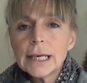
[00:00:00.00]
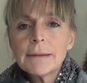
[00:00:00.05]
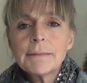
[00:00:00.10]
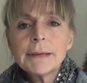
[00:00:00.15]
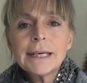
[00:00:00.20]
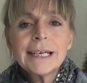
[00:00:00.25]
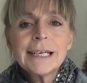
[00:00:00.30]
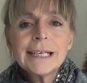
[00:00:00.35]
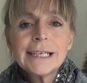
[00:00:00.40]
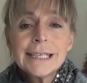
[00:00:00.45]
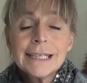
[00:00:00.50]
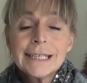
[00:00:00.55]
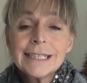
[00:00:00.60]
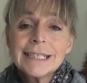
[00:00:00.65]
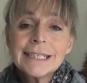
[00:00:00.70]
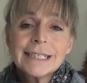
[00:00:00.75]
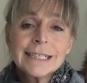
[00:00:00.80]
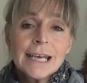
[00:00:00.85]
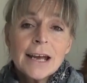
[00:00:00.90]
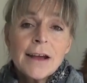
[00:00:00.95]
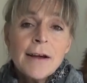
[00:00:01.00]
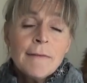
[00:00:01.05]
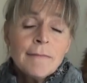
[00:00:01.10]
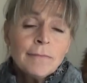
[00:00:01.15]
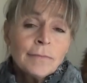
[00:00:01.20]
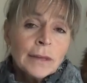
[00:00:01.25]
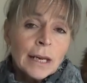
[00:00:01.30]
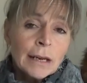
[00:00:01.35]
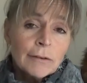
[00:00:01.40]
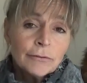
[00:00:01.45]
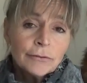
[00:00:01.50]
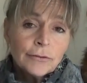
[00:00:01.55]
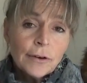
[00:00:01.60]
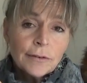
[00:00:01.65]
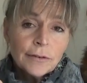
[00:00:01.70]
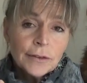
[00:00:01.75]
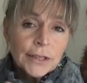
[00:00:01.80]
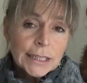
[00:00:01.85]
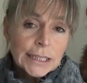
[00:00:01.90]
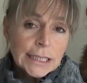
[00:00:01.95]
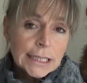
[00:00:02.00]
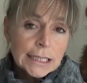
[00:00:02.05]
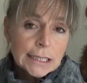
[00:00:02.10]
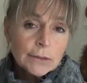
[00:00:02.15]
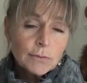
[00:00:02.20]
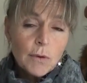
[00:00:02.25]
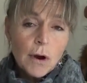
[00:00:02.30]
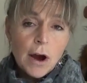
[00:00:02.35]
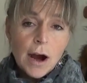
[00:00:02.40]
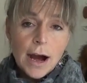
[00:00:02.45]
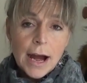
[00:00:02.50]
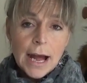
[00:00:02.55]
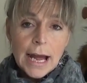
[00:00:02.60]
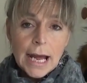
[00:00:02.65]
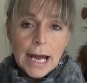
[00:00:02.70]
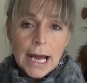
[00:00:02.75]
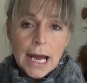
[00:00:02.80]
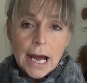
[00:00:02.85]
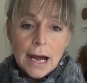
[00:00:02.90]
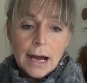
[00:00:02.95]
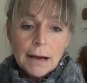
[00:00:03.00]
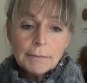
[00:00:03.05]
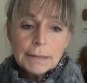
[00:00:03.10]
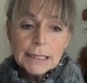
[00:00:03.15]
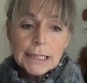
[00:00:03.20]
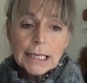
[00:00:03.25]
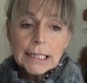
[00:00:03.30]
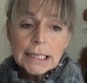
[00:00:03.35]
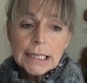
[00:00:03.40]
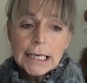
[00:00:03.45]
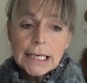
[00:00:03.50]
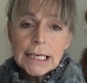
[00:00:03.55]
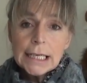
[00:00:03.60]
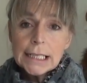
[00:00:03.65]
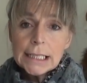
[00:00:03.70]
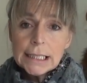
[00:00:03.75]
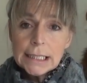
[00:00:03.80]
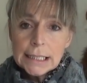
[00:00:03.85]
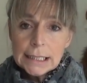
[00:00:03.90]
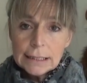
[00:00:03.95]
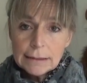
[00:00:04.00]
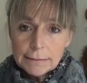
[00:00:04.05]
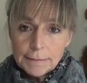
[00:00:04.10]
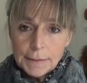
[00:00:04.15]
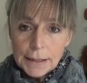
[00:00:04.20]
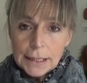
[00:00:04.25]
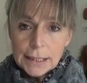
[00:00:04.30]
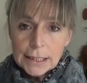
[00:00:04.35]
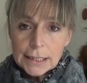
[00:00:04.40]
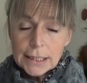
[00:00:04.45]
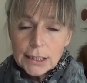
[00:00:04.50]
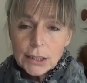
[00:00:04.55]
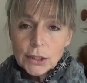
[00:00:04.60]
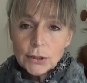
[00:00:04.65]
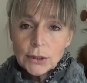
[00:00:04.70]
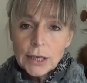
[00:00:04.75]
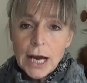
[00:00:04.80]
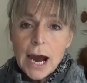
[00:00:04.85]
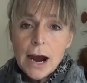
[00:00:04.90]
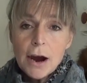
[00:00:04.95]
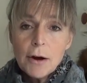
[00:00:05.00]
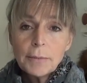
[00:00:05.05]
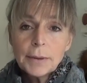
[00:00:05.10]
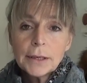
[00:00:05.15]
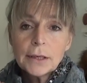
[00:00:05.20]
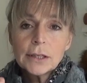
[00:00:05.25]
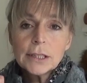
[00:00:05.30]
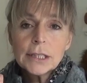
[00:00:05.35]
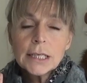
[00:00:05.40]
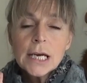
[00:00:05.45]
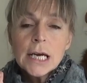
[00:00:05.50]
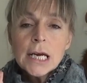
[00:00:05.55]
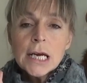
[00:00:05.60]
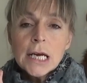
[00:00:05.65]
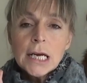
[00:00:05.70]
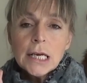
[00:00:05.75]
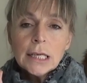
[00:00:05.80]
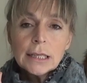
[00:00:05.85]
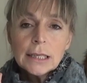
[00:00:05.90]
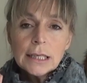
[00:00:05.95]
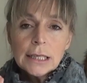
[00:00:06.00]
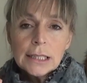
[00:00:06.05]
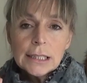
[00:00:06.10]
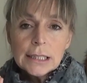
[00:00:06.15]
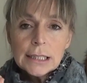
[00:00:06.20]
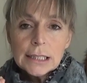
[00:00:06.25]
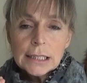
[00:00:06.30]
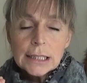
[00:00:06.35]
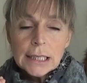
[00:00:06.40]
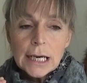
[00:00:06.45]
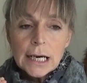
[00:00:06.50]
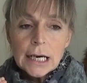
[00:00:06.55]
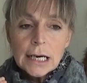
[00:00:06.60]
I mean, this is why I'm standing here speaking to you now, because this